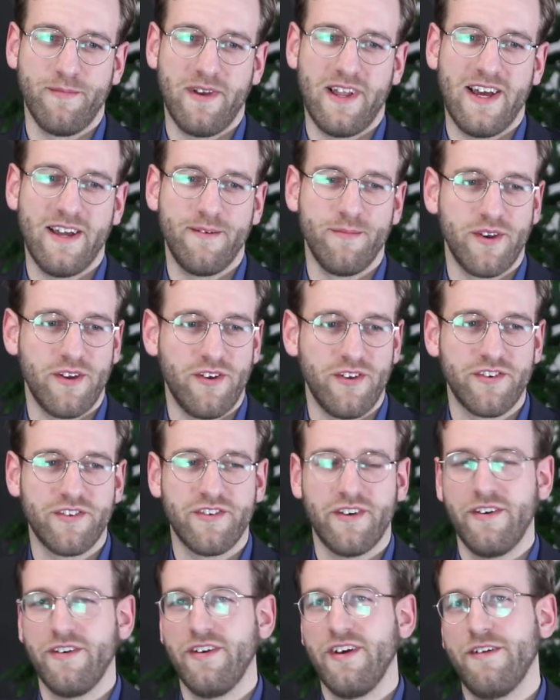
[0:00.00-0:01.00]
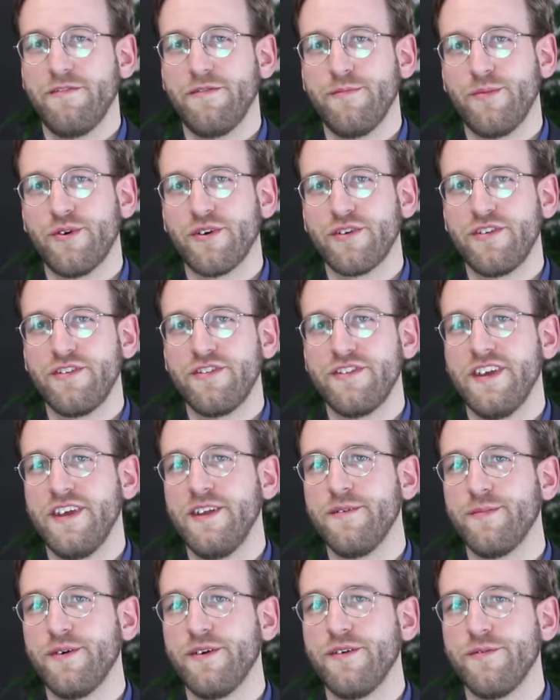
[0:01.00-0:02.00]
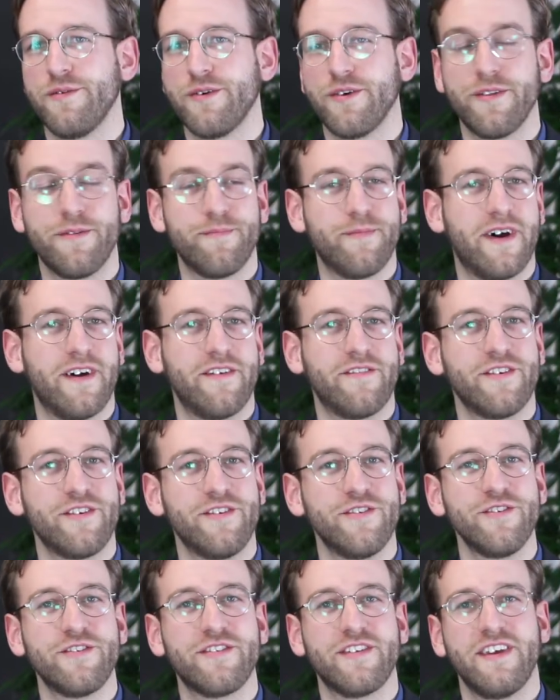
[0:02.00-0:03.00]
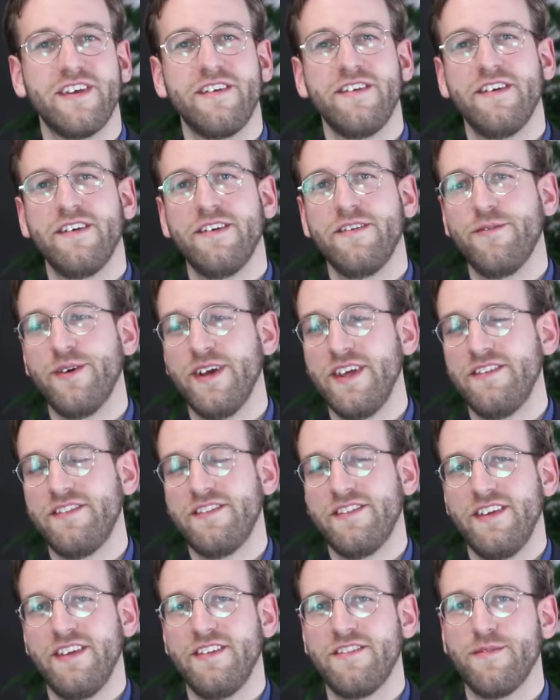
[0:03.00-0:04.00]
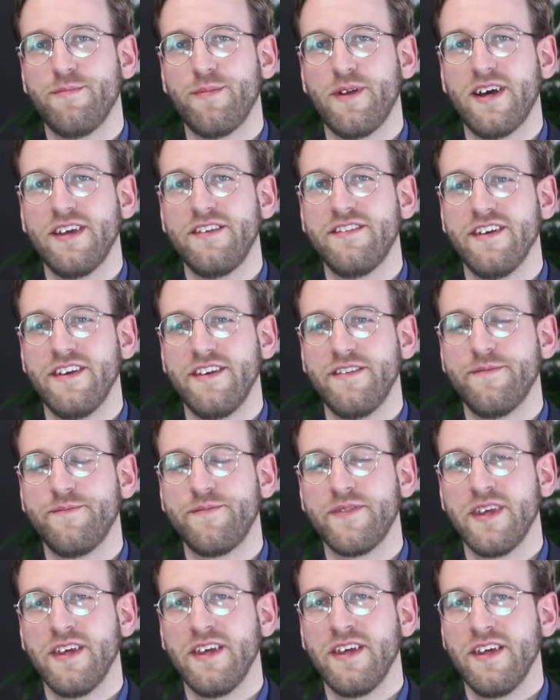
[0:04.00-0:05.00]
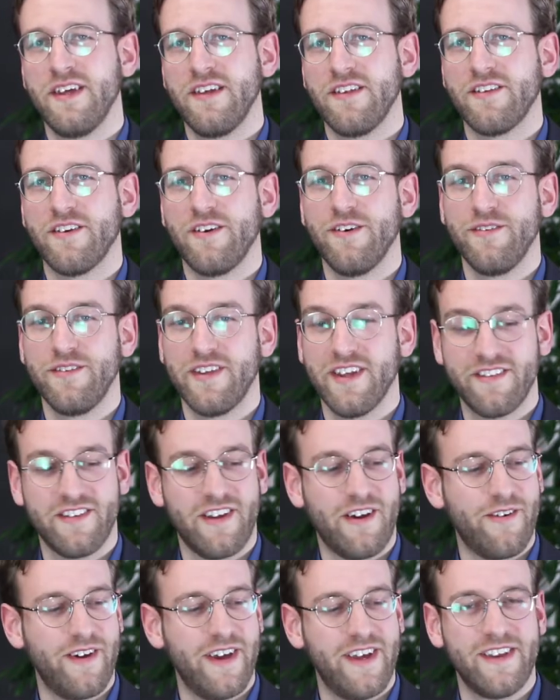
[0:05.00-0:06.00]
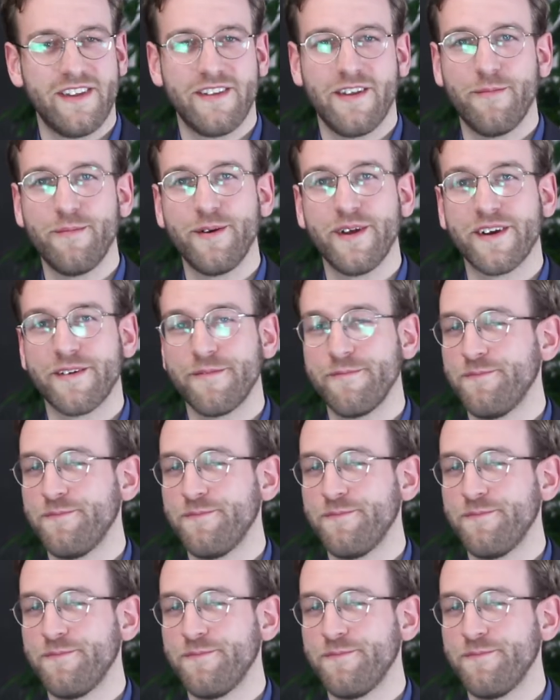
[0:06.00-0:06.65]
line, but also have a more sustainable world by reducing waste in supply chain. So that's how I ended up here.